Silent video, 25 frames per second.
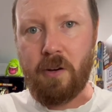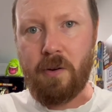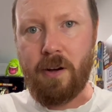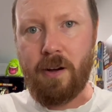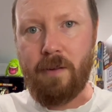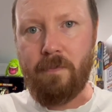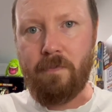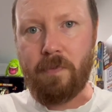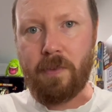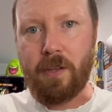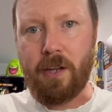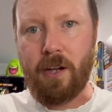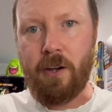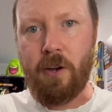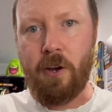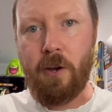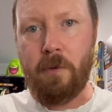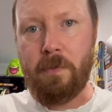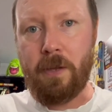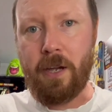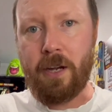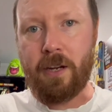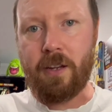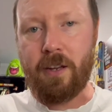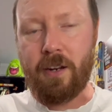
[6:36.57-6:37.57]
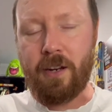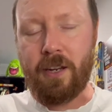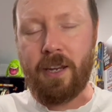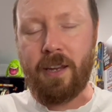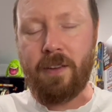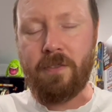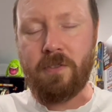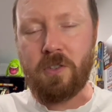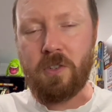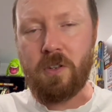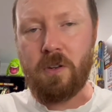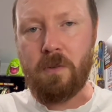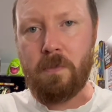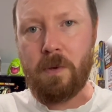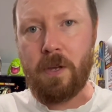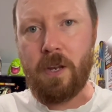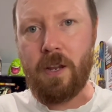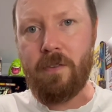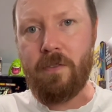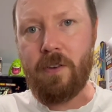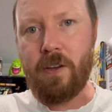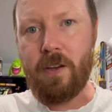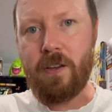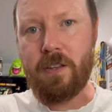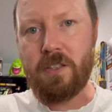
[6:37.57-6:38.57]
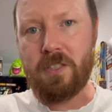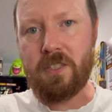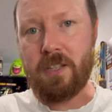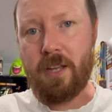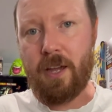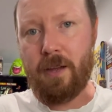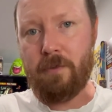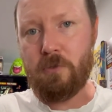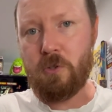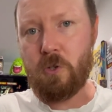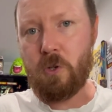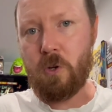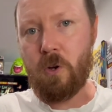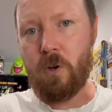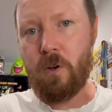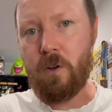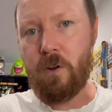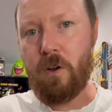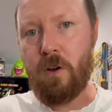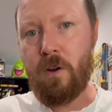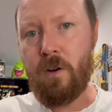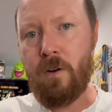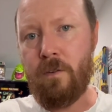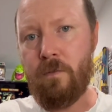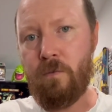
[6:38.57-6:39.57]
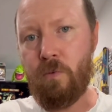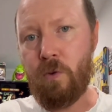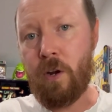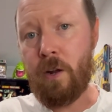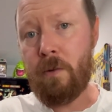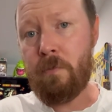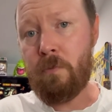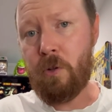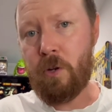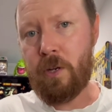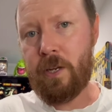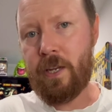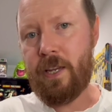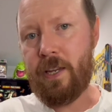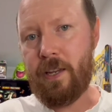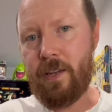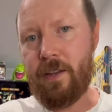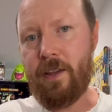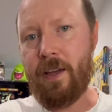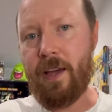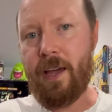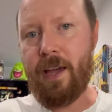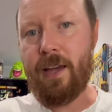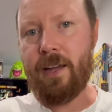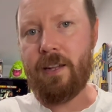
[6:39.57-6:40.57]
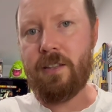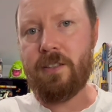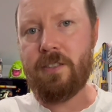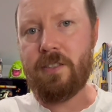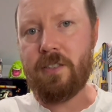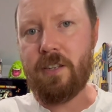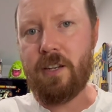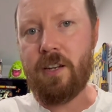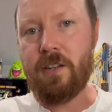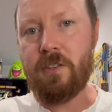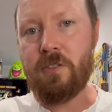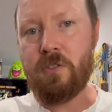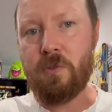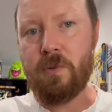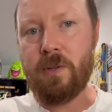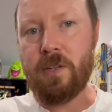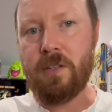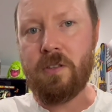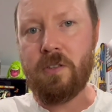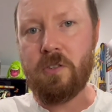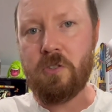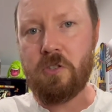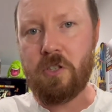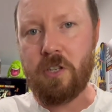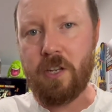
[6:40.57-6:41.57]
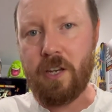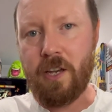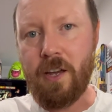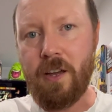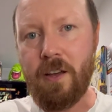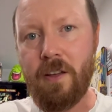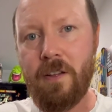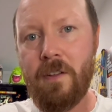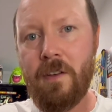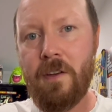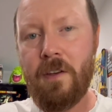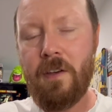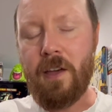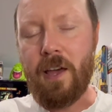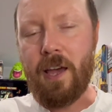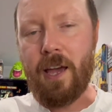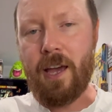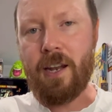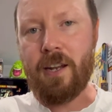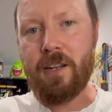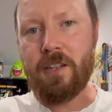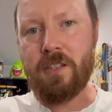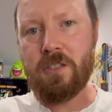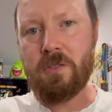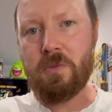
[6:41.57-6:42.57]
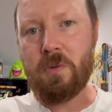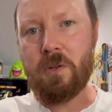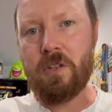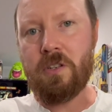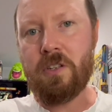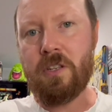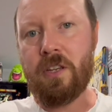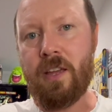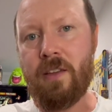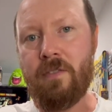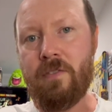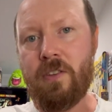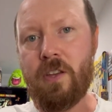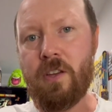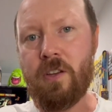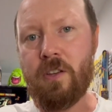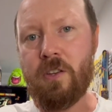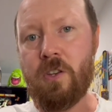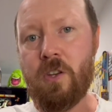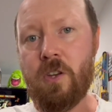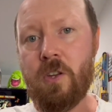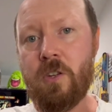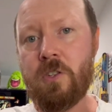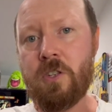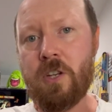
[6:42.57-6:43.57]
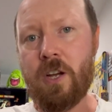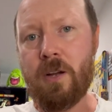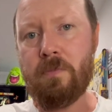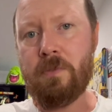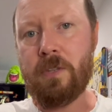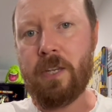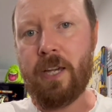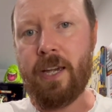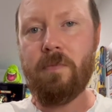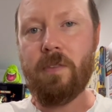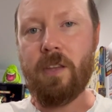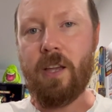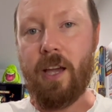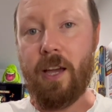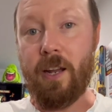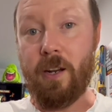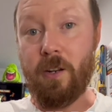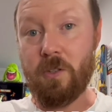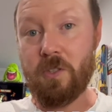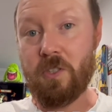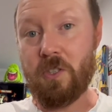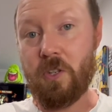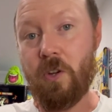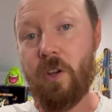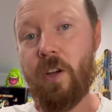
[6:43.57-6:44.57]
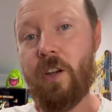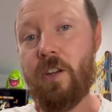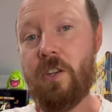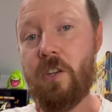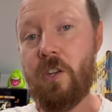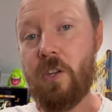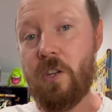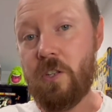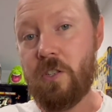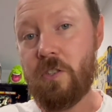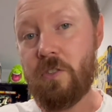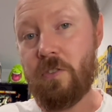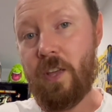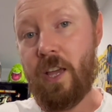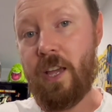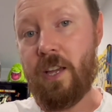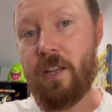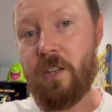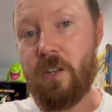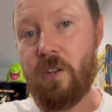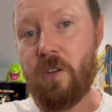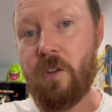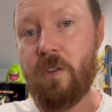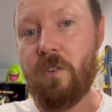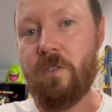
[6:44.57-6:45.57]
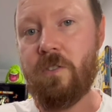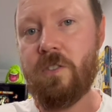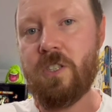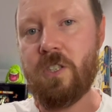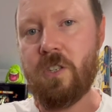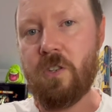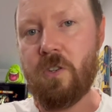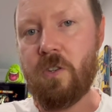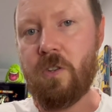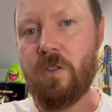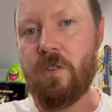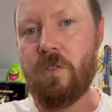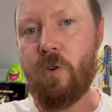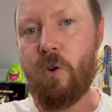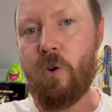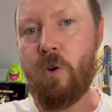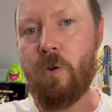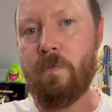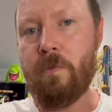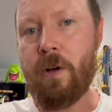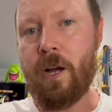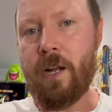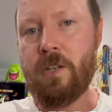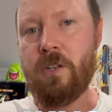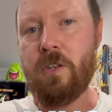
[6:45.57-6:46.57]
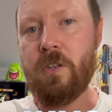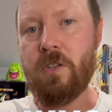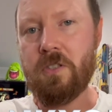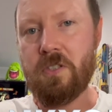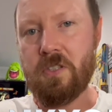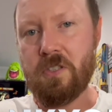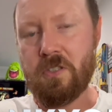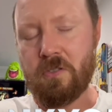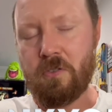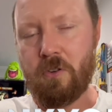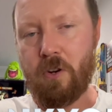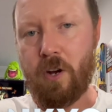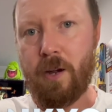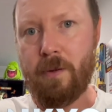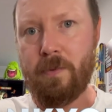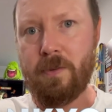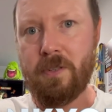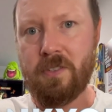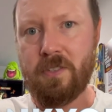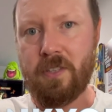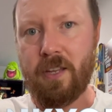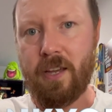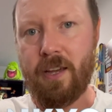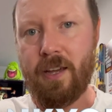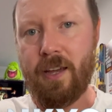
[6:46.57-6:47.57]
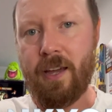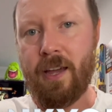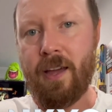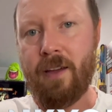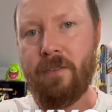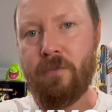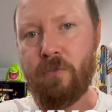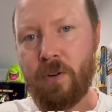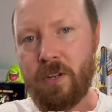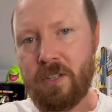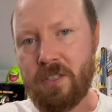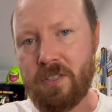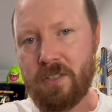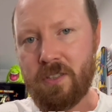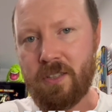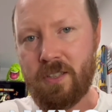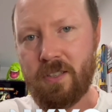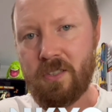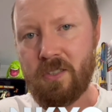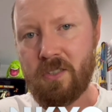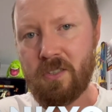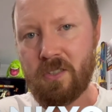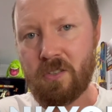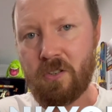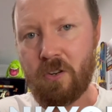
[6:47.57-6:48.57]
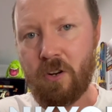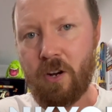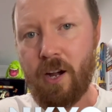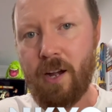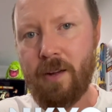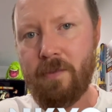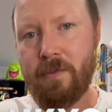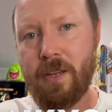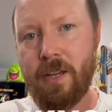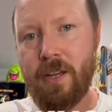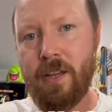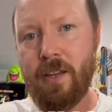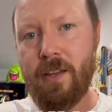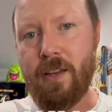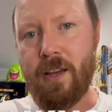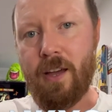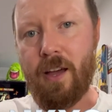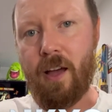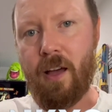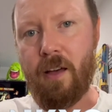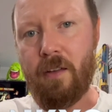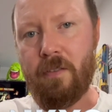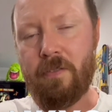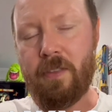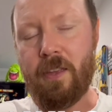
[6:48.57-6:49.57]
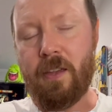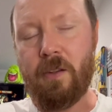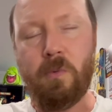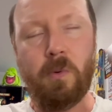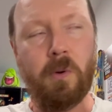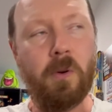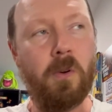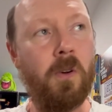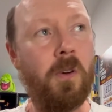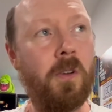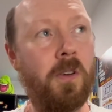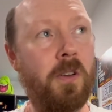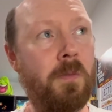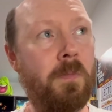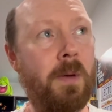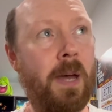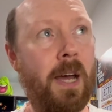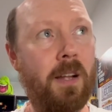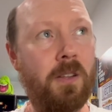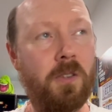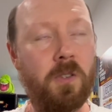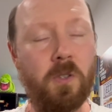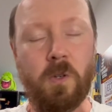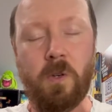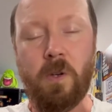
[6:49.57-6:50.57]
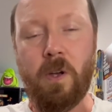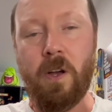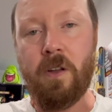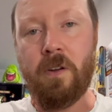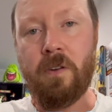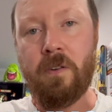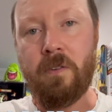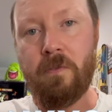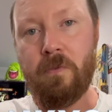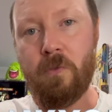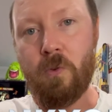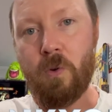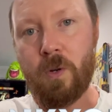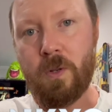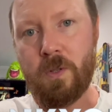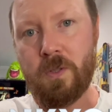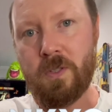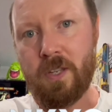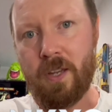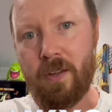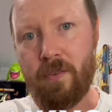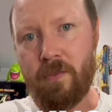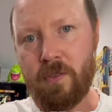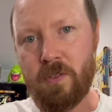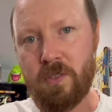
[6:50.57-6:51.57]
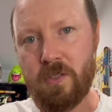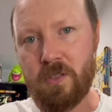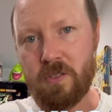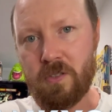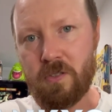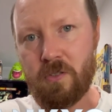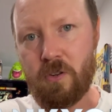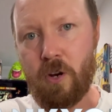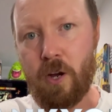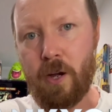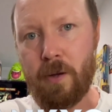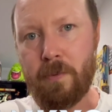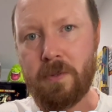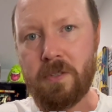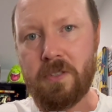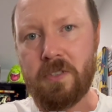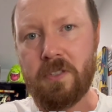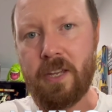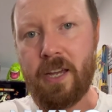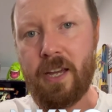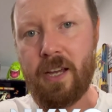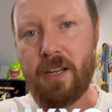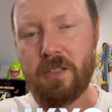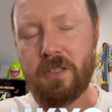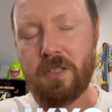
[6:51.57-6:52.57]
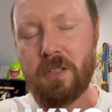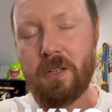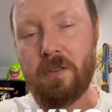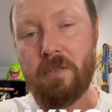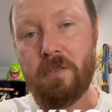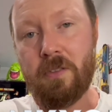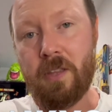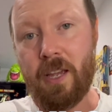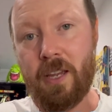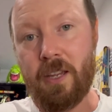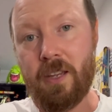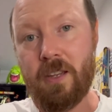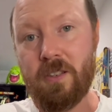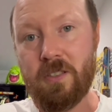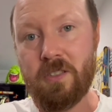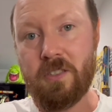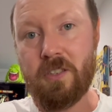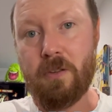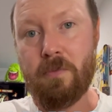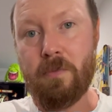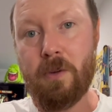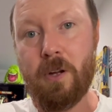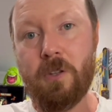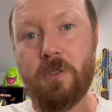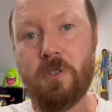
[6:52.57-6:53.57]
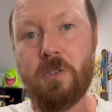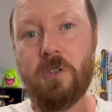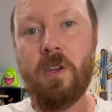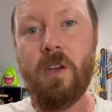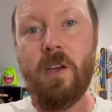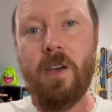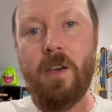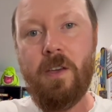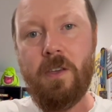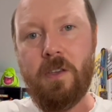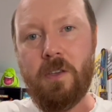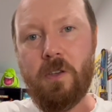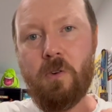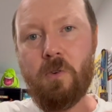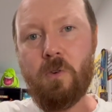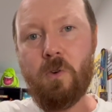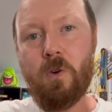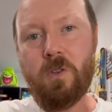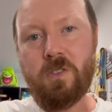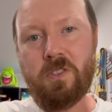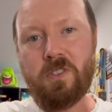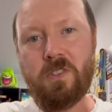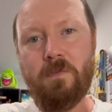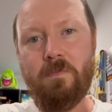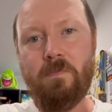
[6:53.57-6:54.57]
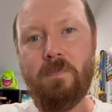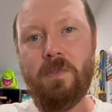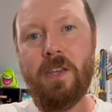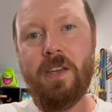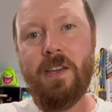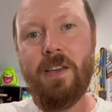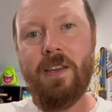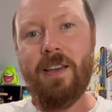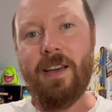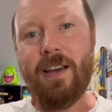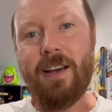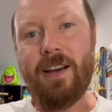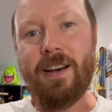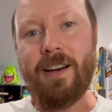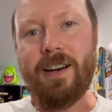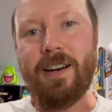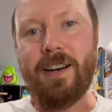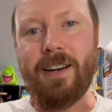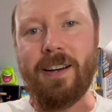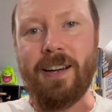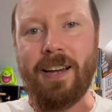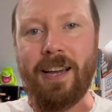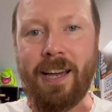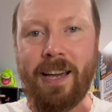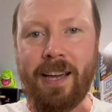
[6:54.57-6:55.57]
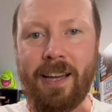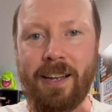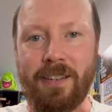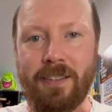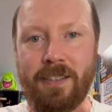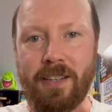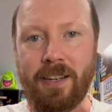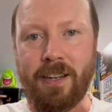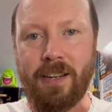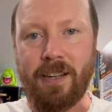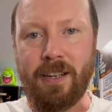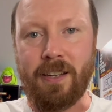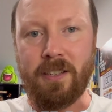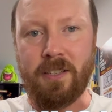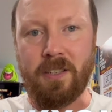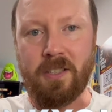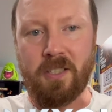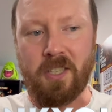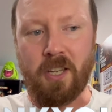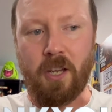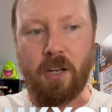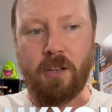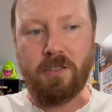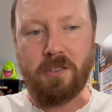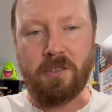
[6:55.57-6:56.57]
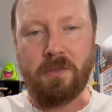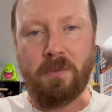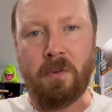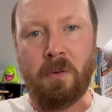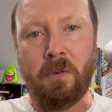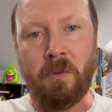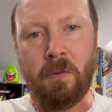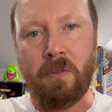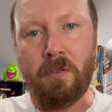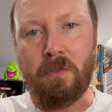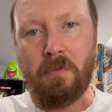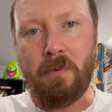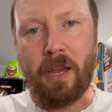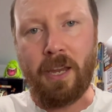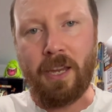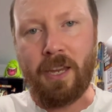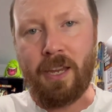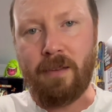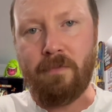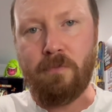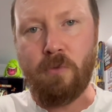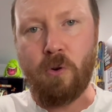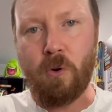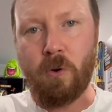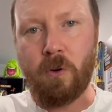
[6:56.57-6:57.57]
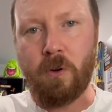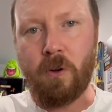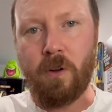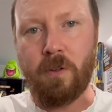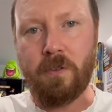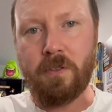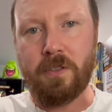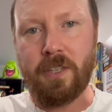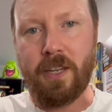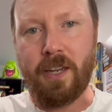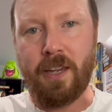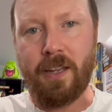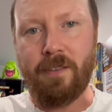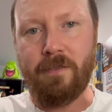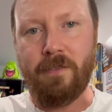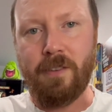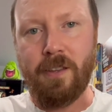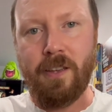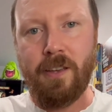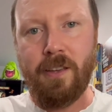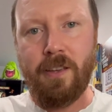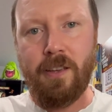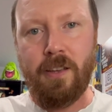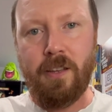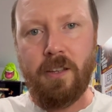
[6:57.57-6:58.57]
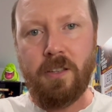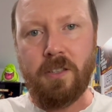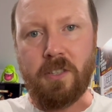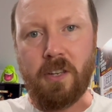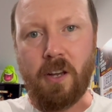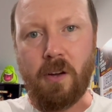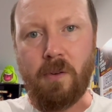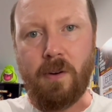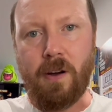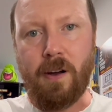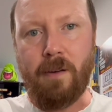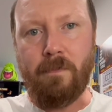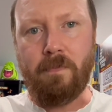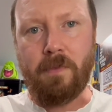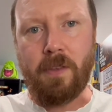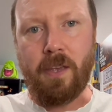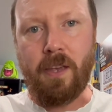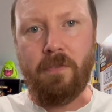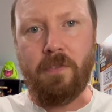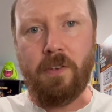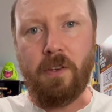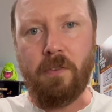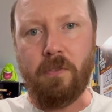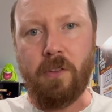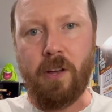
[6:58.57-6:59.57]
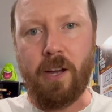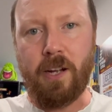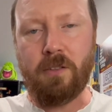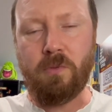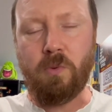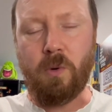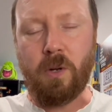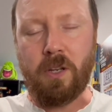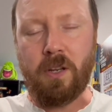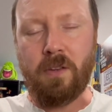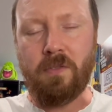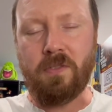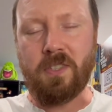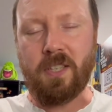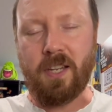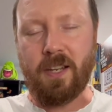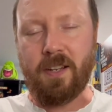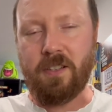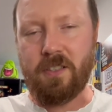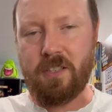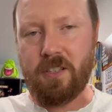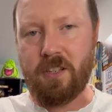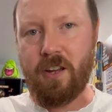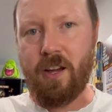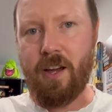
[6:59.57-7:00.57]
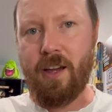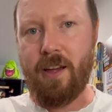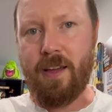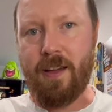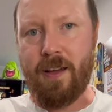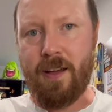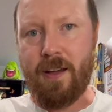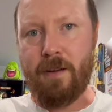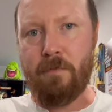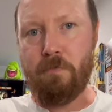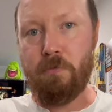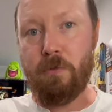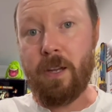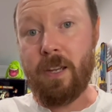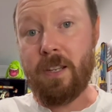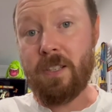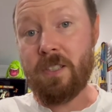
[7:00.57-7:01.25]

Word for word: um, I hope that kind of gives you a bit of a snapshot of what I'm looking at uh, doing this year. And I just wanted to give you a huge update and also a huge thank you to all my new subscribers that have recently subscribed. Uh, I think we're on about 247 subscribers now. So thank you so much. You're awesome. Uh, and uh, it just helps me with making more content. So um, if you've liked what you've seen tonight, uh, please